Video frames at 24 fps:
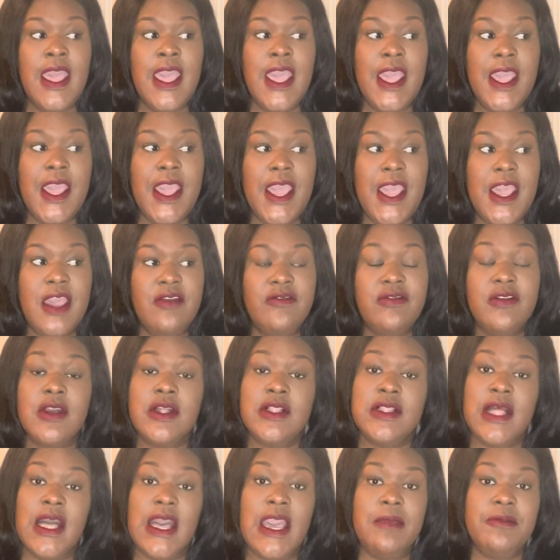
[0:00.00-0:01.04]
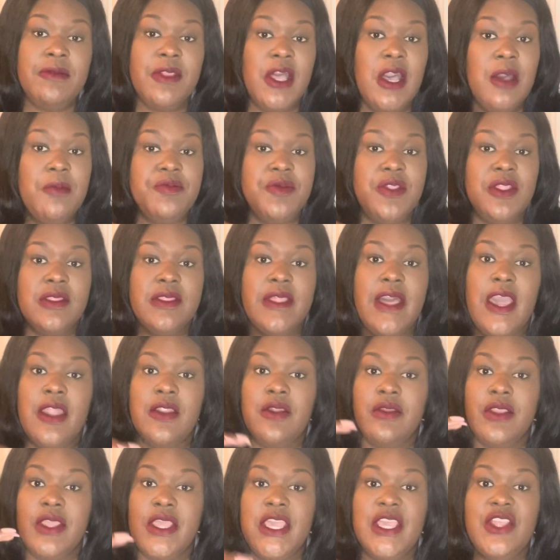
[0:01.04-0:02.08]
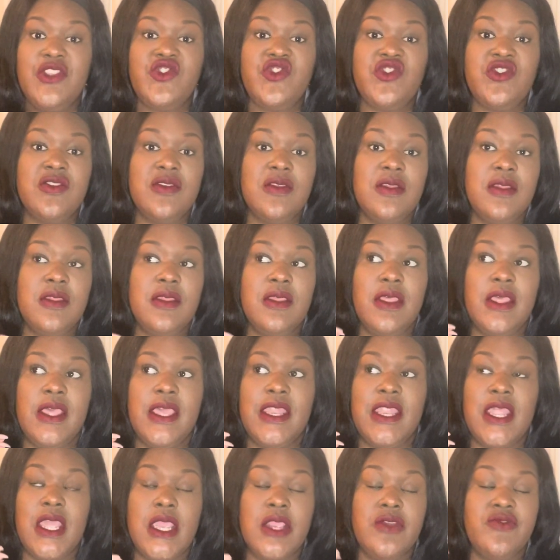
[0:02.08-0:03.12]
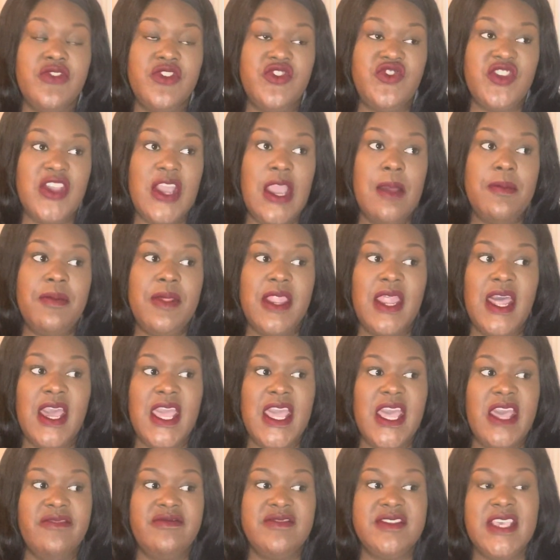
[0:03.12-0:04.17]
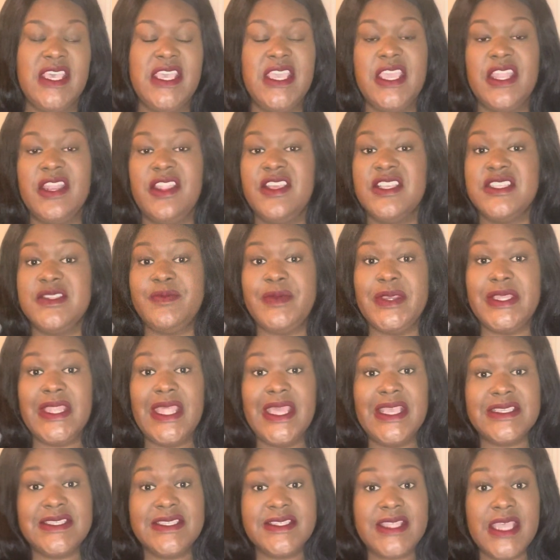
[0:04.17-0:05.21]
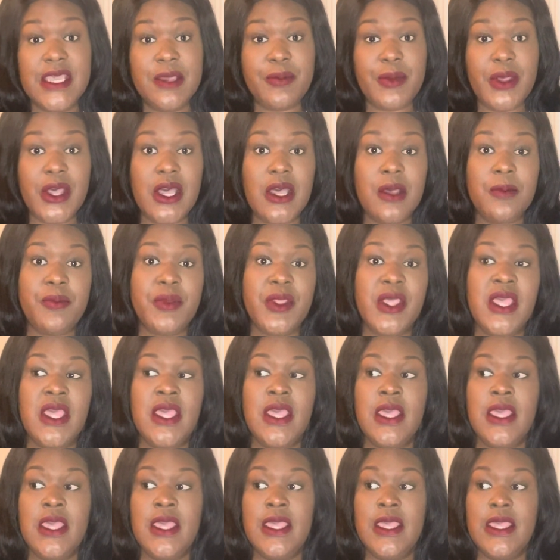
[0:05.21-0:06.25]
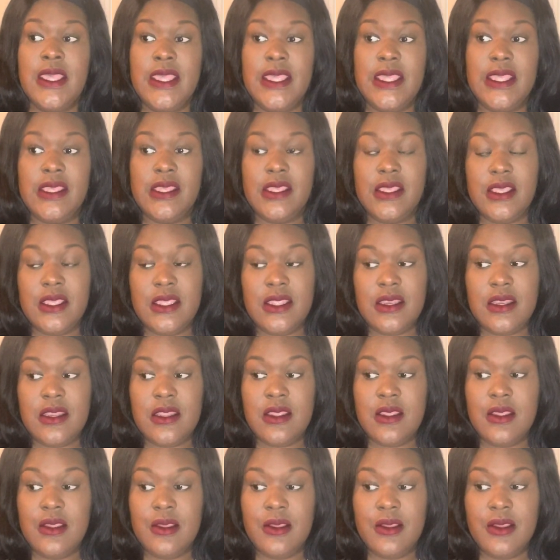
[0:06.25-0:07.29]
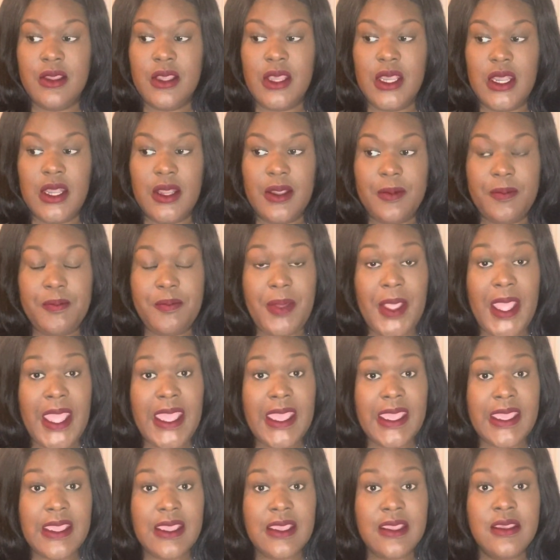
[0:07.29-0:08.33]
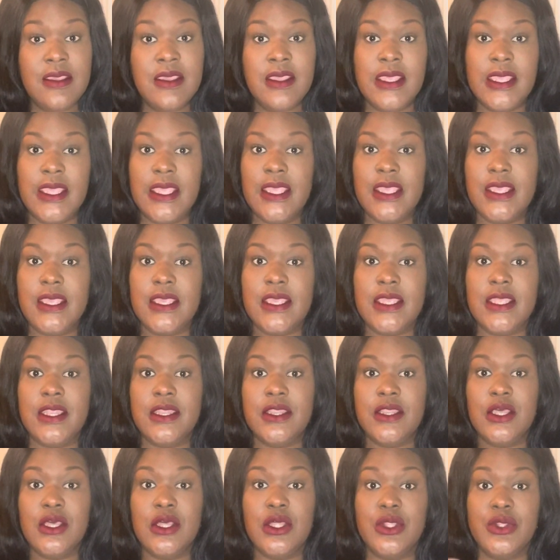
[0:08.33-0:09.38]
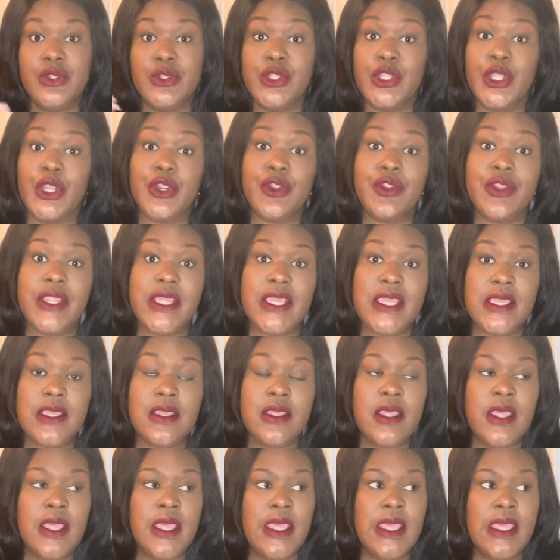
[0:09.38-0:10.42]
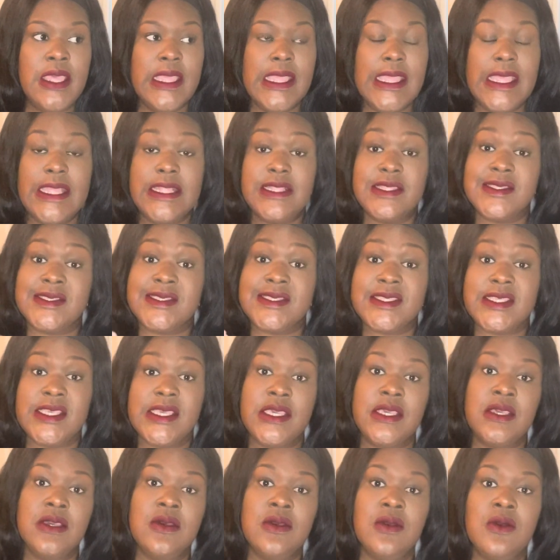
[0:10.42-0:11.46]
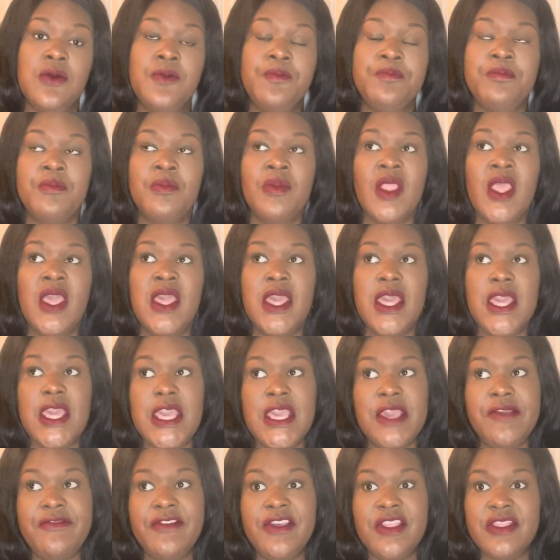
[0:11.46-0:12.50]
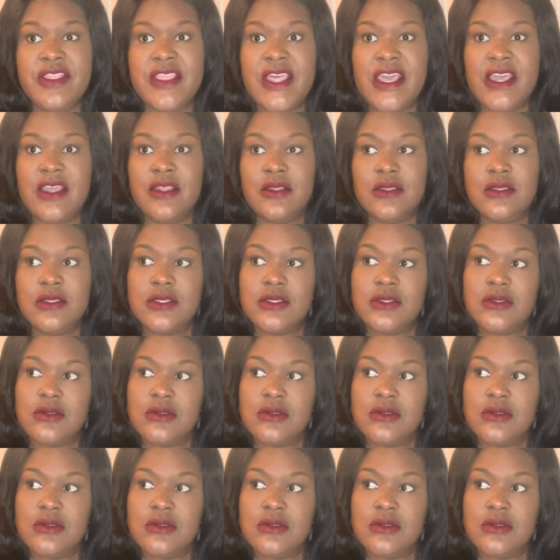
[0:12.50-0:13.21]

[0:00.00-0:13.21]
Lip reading: have climbed up the ladder. Each and every job that I have taken has been a step up in pay, in learning, in skill. Even that